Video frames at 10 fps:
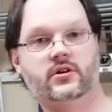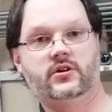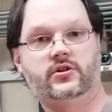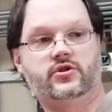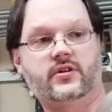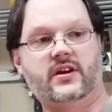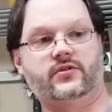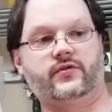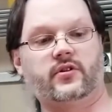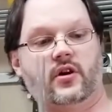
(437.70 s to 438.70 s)
to
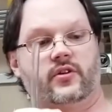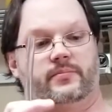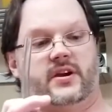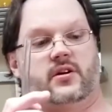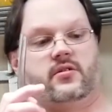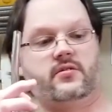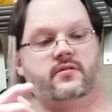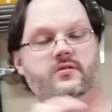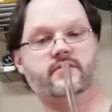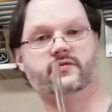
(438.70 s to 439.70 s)
transfer all the beer
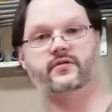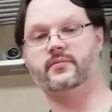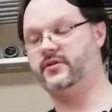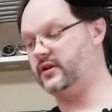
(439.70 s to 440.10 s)
from